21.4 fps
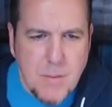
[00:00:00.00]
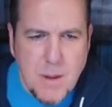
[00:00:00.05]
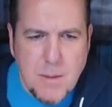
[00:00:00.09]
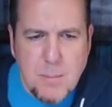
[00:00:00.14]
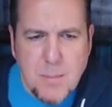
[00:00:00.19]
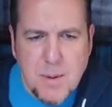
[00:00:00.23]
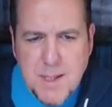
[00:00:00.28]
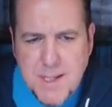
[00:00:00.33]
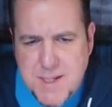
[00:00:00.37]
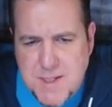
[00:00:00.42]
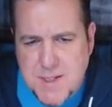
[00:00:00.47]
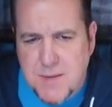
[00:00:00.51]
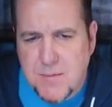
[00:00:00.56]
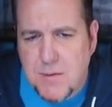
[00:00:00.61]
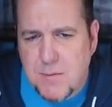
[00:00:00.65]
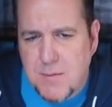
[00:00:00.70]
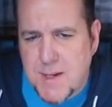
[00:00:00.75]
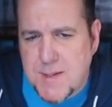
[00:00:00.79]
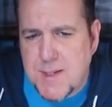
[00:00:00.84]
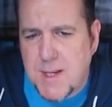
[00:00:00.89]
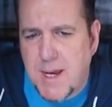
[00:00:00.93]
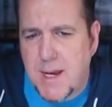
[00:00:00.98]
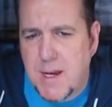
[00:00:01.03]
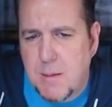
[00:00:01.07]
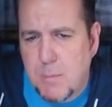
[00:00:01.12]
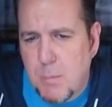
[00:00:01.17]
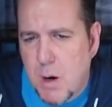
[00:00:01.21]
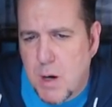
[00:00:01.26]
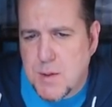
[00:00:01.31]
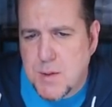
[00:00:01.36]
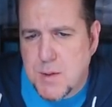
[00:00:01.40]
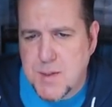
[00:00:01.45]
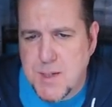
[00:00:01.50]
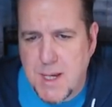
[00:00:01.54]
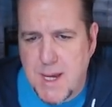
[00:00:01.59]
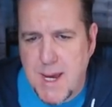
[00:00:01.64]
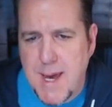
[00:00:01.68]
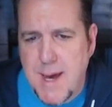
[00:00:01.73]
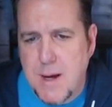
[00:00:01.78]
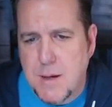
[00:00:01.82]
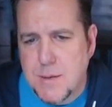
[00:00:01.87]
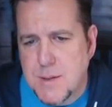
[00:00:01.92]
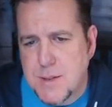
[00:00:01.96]
Police have investigated Marshall's
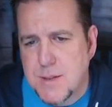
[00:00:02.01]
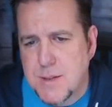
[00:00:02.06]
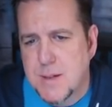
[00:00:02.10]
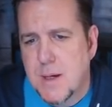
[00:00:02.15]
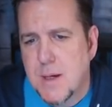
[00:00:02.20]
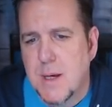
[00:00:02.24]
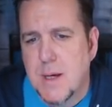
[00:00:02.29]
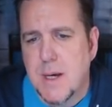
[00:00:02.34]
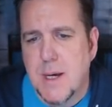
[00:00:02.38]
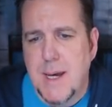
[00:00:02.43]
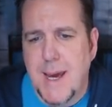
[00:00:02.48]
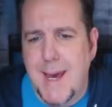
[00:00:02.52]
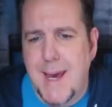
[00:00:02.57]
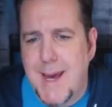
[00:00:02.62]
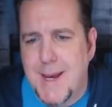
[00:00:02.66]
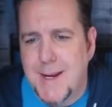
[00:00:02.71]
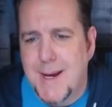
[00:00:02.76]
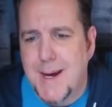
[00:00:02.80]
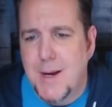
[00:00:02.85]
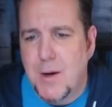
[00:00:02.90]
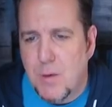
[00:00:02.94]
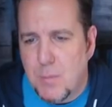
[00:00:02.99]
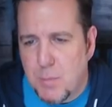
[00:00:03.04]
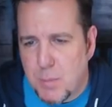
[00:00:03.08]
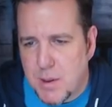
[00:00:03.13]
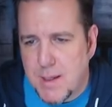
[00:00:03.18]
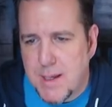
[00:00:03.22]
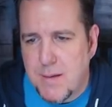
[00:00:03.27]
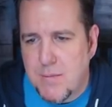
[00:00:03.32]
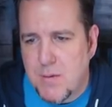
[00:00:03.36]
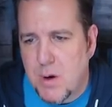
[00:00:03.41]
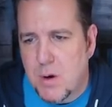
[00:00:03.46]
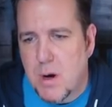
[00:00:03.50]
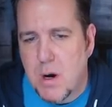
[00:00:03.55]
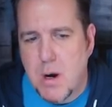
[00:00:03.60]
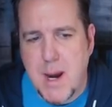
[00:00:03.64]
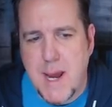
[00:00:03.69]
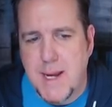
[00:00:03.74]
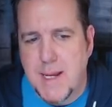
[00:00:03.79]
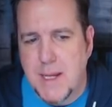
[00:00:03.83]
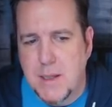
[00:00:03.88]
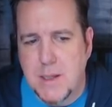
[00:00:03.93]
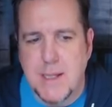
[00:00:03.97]
accounts, and I don't believe there are
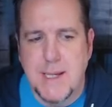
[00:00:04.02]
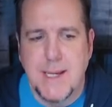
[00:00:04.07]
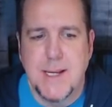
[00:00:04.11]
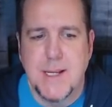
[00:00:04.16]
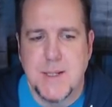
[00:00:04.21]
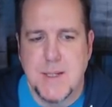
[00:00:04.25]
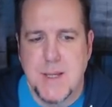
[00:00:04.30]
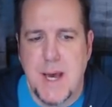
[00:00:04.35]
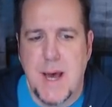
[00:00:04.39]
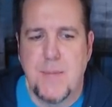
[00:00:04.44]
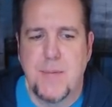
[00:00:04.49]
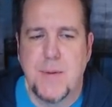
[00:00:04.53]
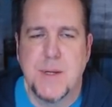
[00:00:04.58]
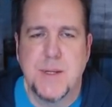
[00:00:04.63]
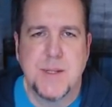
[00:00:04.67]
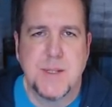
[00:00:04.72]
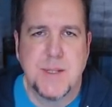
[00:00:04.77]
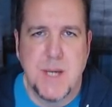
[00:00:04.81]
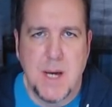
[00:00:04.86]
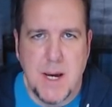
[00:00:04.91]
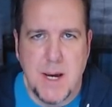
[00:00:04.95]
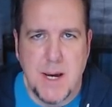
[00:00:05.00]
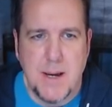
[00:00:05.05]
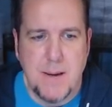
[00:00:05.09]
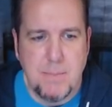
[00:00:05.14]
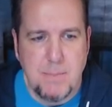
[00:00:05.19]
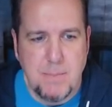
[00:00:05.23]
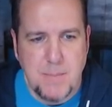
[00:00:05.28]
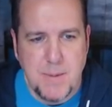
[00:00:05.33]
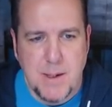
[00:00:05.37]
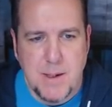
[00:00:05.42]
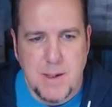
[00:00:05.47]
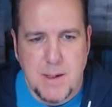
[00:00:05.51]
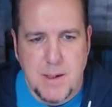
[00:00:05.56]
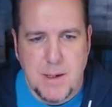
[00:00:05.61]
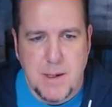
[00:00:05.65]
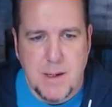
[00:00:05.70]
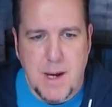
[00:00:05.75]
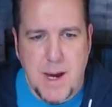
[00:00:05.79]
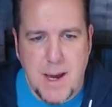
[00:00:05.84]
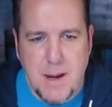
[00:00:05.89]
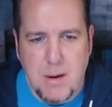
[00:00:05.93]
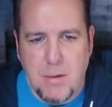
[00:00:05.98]
any leads at this time.
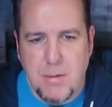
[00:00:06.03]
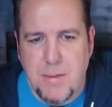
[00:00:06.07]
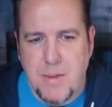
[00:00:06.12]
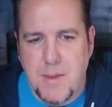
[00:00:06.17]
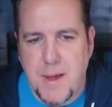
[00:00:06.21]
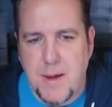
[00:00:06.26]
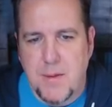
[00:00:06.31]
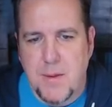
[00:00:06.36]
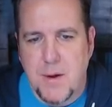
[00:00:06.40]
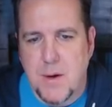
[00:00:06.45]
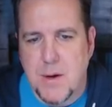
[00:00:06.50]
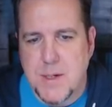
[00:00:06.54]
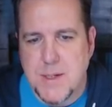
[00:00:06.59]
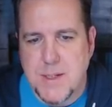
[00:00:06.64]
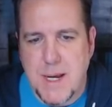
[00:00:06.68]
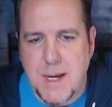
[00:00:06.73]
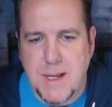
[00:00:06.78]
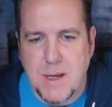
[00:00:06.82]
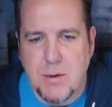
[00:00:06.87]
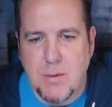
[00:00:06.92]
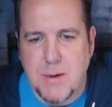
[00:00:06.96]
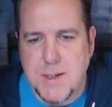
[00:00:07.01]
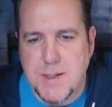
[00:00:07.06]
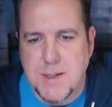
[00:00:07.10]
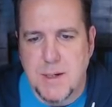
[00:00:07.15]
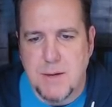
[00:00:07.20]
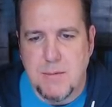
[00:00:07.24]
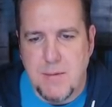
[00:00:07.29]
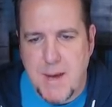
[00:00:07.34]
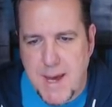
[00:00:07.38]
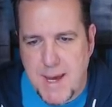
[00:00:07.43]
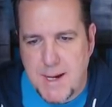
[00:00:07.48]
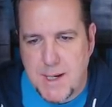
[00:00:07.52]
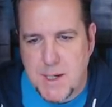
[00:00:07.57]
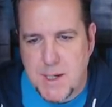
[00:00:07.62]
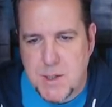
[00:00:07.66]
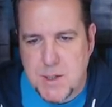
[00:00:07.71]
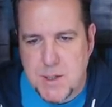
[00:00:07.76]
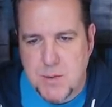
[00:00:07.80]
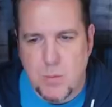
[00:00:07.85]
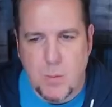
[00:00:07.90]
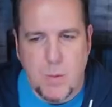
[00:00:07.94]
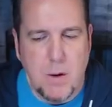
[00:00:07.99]
I don't think there is any reason to
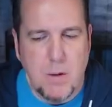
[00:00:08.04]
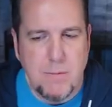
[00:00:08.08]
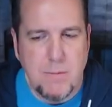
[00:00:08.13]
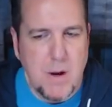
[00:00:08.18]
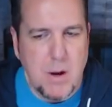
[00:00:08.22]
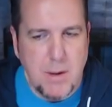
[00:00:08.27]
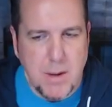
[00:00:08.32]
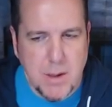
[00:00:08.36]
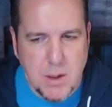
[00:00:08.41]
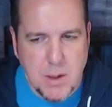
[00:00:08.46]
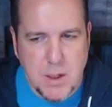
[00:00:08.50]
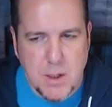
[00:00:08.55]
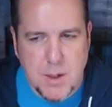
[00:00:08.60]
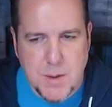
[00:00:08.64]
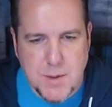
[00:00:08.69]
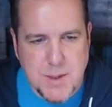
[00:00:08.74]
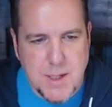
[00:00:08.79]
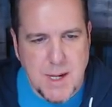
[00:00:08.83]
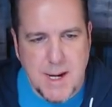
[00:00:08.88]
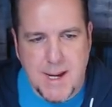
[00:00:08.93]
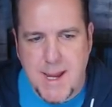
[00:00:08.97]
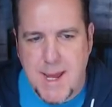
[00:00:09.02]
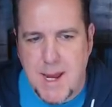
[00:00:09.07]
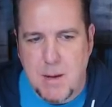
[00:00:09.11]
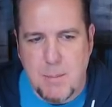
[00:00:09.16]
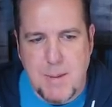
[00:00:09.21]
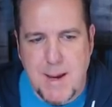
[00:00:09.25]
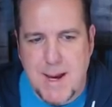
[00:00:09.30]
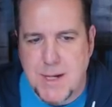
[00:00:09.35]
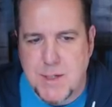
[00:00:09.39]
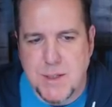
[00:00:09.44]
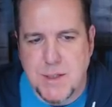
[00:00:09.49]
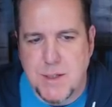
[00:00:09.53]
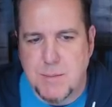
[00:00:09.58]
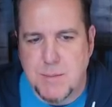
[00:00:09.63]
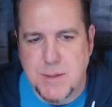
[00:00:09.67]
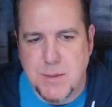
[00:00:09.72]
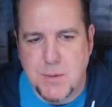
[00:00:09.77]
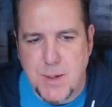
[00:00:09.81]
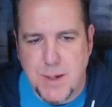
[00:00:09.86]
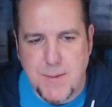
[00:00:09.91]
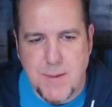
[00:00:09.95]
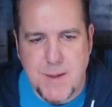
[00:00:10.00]
vanish. We are very close, and I can't imagine him
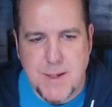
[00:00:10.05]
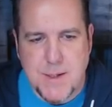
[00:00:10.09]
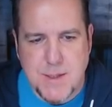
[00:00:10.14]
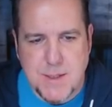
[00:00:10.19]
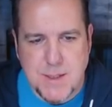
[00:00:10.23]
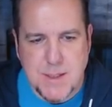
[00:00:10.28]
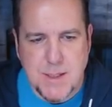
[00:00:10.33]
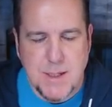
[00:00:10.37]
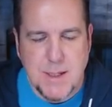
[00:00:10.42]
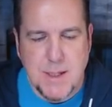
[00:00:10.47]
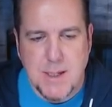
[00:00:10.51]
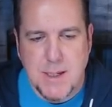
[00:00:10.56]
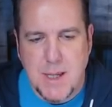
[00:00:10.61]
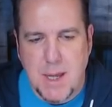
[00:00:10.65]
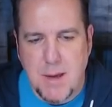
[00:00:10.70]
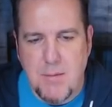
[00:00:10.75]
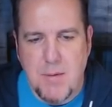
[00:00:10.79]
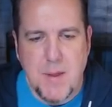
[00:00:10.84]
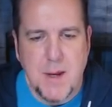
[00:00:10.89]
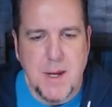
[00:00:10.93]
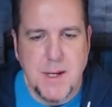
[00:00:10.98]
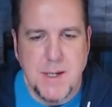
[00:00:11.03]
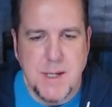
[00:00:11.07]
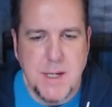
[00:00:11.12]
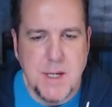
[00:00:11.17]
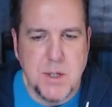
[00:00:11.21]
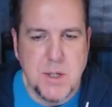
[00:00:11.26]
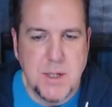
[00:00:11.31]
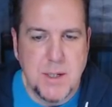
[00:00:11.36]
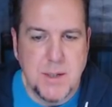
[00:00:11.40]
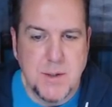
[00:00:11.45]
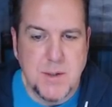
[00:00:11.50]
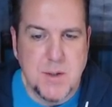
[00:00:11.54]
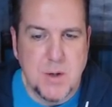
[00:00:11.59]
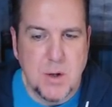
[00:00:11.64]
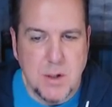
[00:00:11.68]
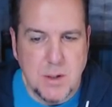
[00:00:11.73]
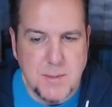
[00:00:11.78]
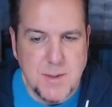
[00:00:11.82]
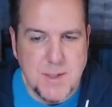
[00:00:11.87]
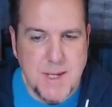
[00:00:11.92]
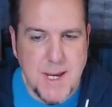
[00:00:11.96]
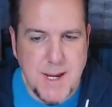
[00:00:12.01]
doing this. Given the condition and
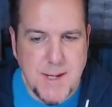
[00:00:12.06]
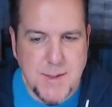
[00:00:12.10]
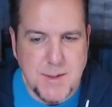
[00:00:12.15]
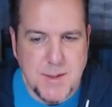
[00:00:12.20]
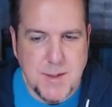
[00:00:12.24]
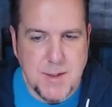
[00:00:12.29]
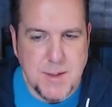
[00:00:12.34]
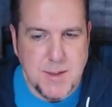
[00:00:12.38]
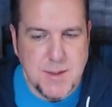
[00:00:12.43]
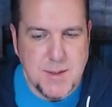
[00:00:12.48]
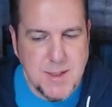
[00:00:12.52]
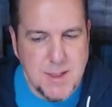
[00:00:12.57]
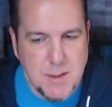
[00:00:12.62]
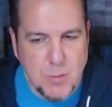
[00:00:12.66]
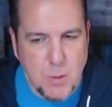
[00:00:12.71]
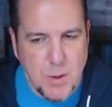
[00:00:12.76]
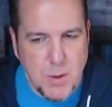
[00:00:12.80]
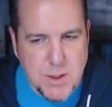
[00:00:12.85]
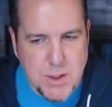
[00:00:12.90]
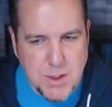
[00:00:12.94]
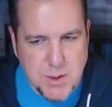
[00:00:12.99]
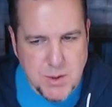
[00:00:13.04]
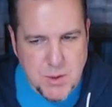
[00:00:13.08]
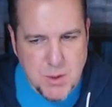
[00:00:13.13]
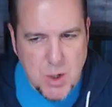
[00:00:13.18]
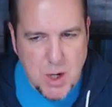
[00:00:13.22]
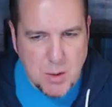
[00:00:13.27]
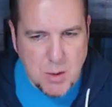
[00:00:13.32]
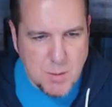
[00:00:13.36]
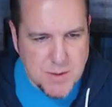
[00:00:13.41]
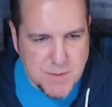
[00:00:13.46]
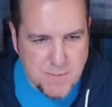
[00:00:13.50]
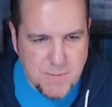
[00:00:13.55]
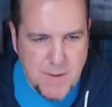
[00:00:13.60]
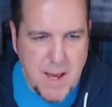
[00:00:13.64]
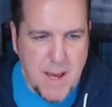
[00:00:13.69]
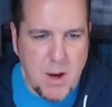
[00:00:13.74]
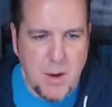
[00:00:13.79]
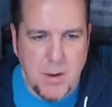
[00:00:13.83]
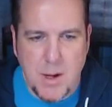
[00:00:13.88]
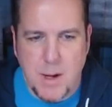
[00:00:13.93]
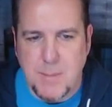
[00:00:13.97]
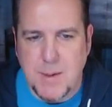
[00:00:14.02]
circumstances in which his truck was
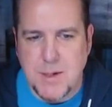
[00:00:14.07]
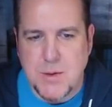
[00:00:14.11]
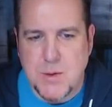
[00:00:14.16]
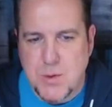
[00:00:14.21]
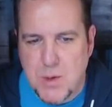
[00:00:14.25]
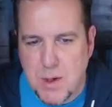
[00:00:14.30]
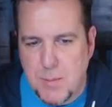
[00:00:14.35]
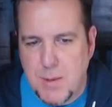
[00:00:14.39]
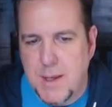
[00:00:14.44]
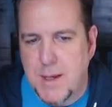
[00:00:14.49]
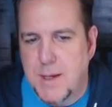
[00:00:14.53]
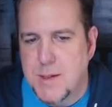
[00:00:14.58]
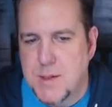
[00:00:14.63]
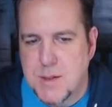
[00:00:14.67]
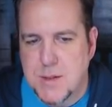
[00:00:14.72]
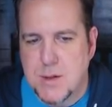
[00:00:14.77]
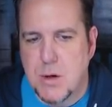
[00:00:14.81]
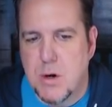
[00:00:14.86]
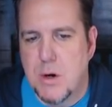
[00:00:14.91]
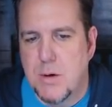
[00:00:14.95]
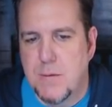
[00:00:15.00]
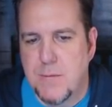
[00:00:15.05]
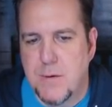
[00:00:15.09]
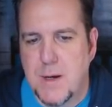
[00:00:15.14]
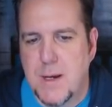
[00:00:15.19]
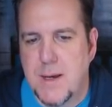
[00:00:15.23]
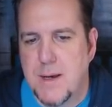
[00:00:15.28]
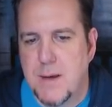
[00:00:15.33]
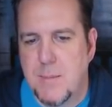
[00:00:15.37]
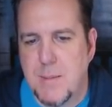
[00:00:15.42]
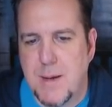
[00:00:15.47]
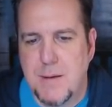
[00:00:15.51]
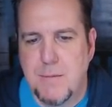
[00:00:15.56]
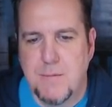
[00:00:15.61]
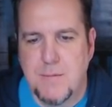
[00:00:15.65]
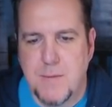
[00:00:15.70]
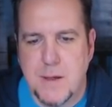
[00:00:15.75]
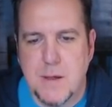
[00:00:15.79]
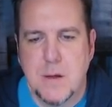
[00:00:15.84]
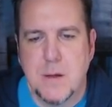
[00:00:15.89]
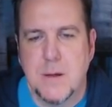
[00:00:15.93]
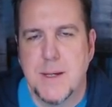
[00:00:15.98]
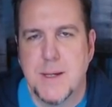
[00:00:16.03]
found, I'm extremely concerned for him and
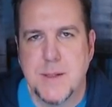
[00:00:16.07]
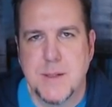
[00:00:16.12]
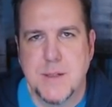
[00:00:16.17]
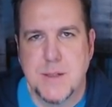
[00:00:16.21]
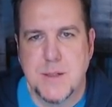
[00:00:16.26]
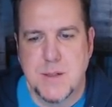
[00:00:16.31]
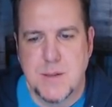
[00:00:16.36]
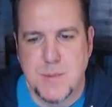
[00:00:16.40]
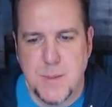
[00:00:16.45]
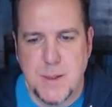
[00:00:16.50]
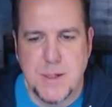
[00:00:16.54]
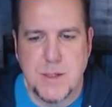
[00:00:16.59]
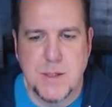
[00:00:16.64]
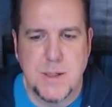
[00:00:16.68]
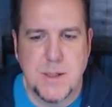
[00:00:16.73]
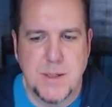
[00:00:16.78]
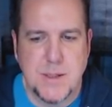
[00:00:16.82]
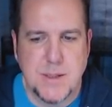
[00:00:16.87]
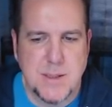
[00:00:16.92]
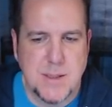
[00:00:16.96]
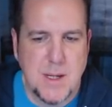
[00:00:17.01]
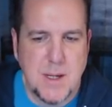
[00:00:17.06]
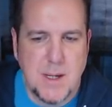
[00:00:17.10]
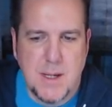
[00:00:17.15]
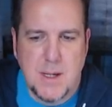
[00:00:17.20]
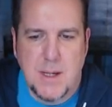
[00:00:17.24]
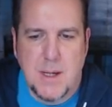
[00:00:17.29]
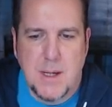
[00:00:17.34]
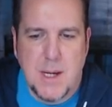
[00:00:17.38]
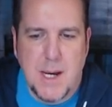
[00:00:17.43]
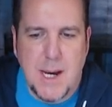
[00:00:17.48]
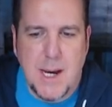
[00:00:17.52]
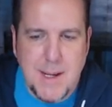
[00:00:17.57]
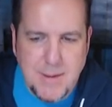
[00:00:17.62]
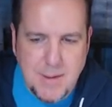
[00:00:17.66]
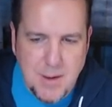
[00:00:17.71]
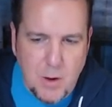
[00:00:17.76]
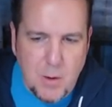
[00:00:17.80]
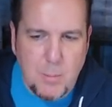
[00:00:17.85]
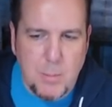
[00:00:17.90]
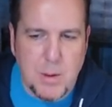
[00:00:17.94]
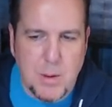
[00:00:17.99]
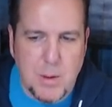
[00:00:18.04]
feel it's suspicious. I
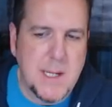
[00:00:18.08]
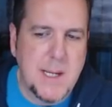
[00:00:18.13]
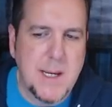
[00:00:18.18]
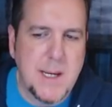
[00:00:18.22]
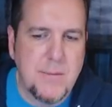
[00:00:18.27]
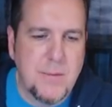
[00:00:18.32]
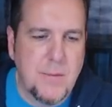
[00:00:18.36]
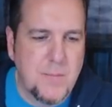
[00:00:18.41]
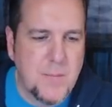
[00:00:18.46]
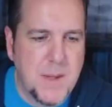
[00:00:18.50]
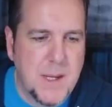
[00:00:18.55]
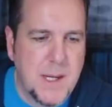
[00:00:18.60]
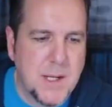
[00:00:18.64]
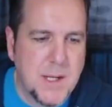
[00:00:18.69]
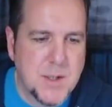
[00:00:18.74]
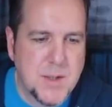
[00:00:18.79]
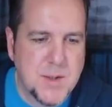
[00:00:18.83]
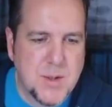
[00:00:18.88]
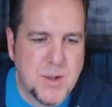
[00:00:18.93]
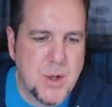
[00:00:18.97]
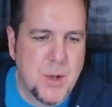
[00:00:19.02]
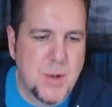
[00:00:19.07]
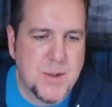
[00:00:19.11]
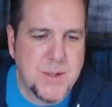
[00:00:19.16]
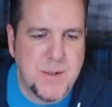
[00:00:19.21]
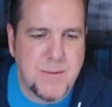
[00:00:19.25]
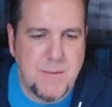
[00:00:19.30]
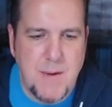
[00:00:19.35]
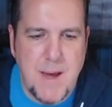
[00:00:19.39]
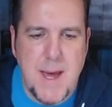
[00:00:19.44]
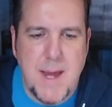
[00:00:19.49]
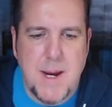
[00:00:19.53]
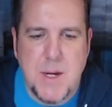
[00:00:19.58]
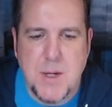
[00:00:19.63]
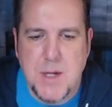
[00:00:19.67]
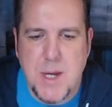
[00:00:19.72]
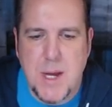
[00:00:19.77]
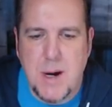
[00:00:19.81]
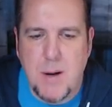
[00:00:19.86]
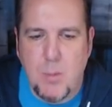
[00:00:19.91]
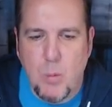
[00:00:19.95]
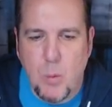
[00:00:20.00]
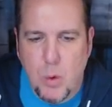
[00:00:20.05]
don't believe he just chose to vanish,
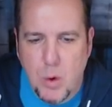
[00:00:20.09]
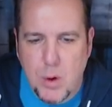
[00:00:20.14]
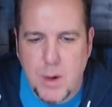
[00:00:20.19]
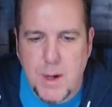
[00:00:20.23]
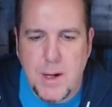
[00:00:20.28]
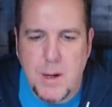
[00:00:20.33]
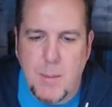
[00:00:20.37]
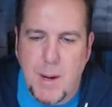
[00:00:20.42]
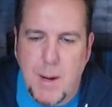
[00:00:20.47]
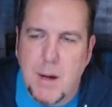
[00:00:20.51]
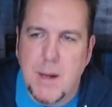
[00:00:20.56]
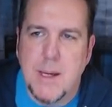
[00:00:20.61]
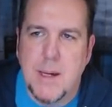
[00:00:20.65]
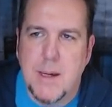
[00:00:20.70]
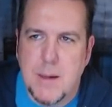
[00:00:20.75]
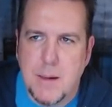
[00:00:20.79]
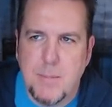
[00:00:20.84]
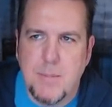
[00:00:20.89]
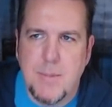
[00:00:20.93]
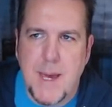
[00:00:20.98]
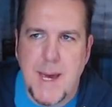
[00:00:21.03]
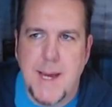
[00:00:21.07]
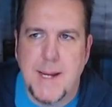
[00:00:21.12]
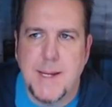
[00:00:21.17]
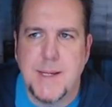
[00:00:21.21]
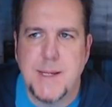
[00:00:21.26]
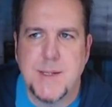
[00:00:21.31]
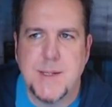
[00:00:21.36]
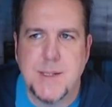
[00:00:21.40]
and I'm worried about him and his